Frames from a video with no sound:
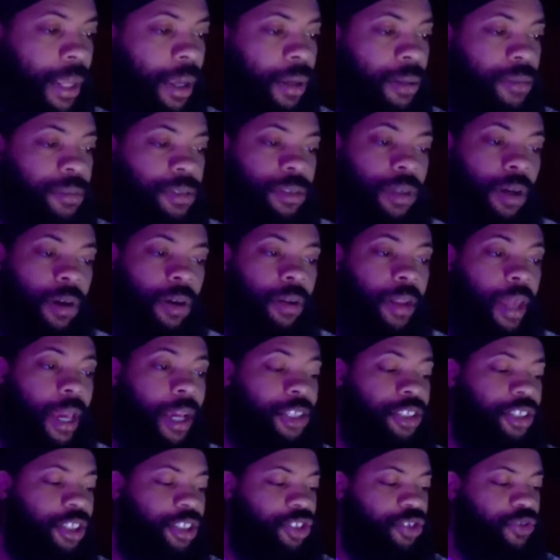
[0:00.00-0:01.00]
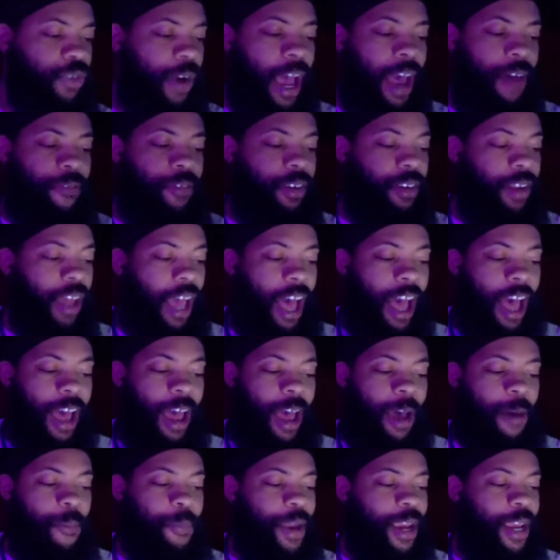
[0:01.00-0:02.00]
So they just driving.
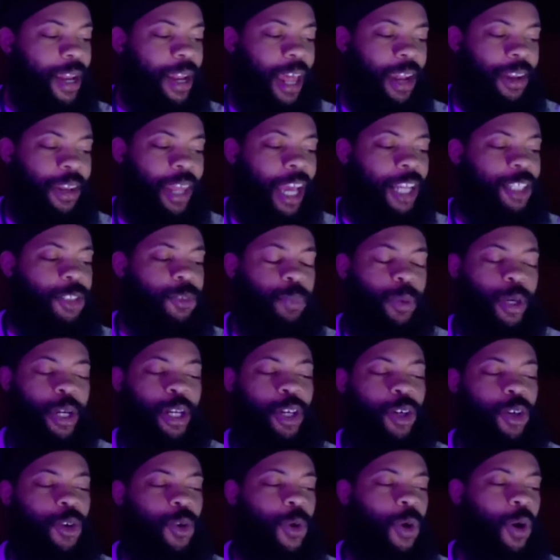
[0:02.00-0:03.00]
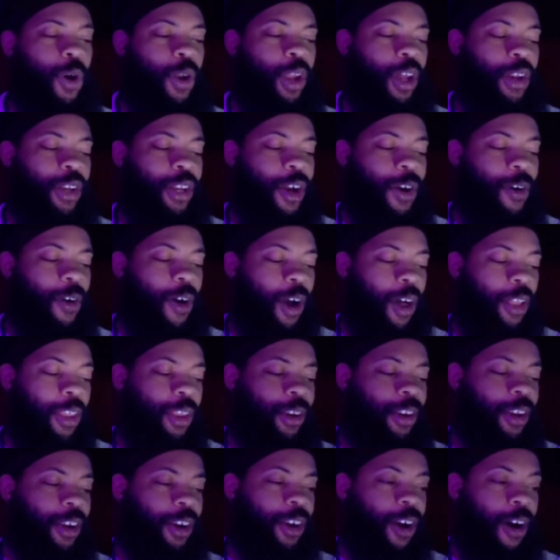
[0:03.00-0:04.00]
I mean, that's pretty cool that they're all
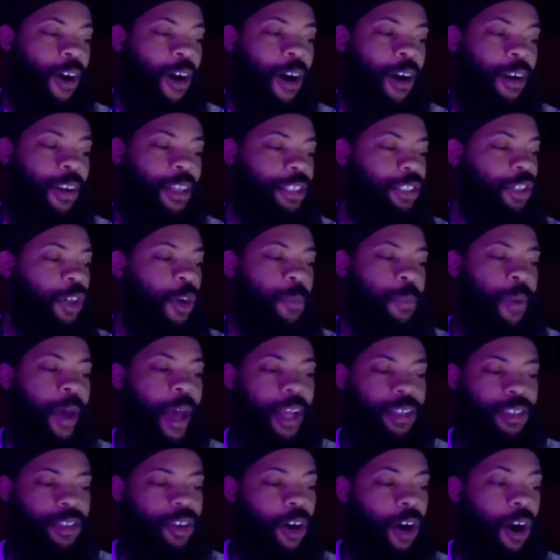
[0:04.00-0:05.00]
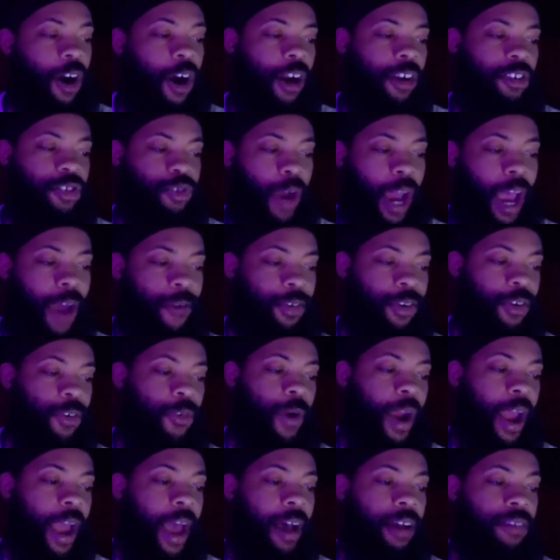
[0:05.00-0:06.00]
in the car, this dope-ass car, driving
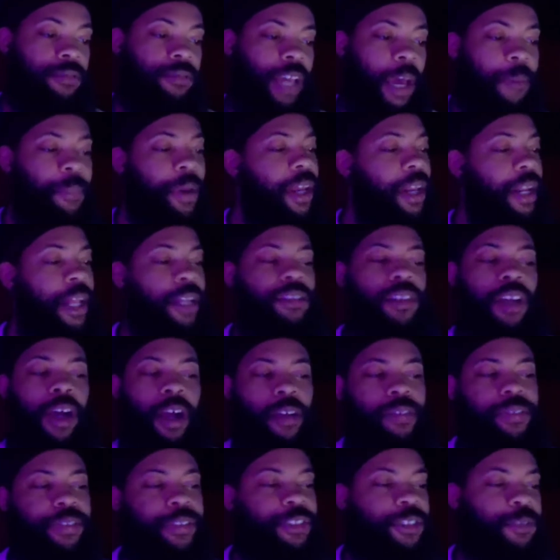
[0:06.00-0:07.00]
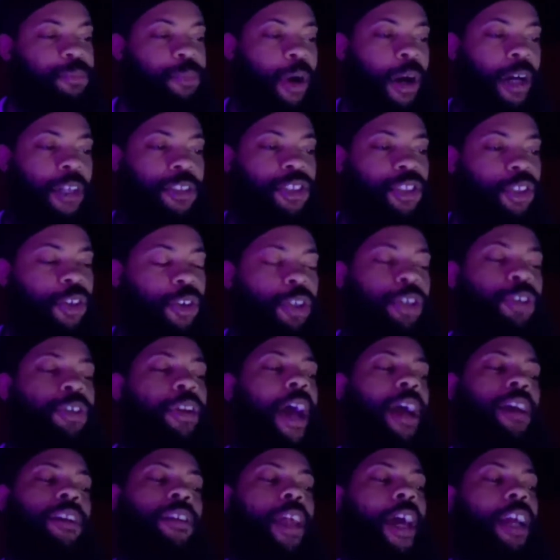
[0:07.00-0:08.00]
around. I mean, that's also smart, so you're
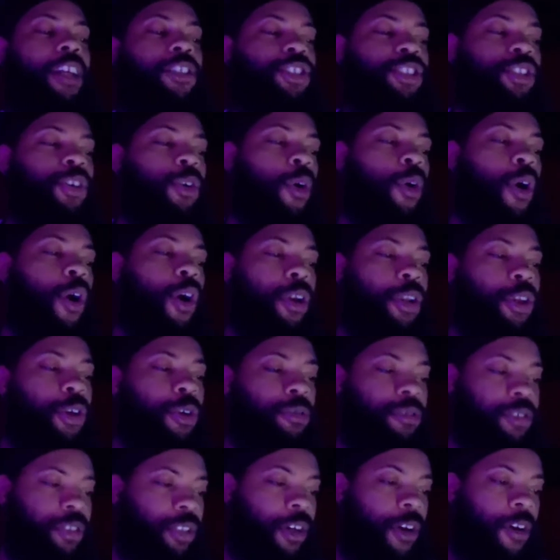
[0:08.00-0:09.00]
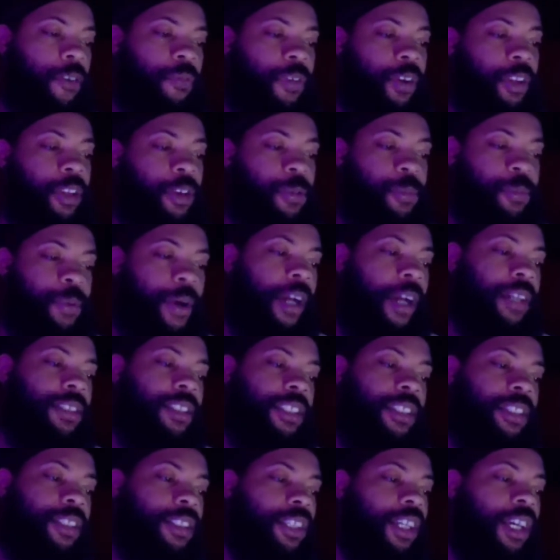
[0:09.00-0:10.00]
not, like, showing yourself and your
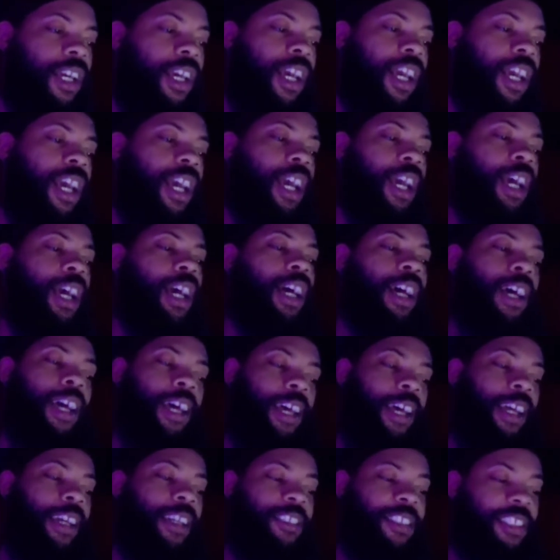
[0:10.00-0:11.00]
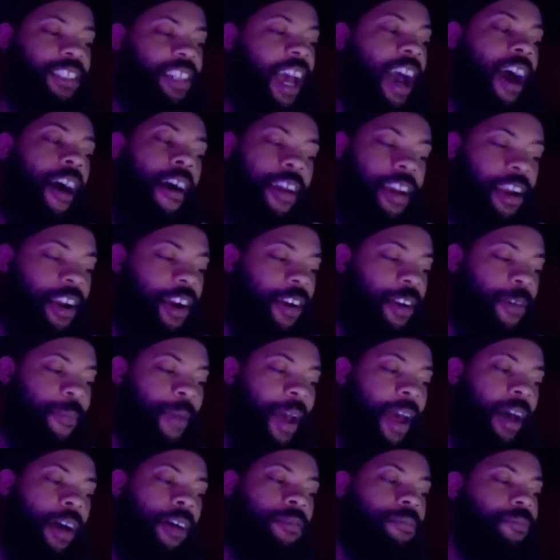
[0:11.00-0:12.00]
presence just out here and
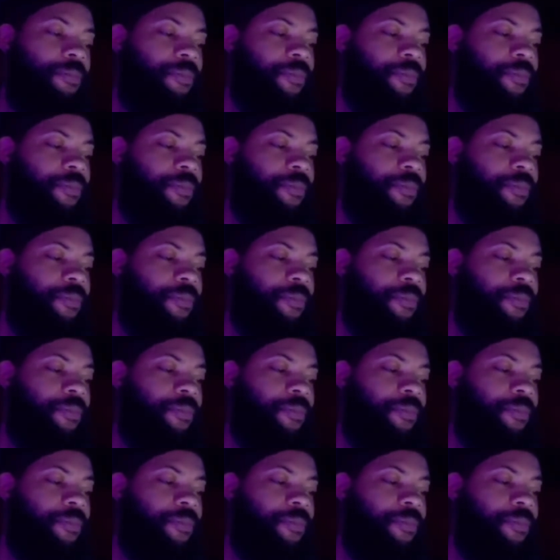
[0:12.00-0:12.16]
about.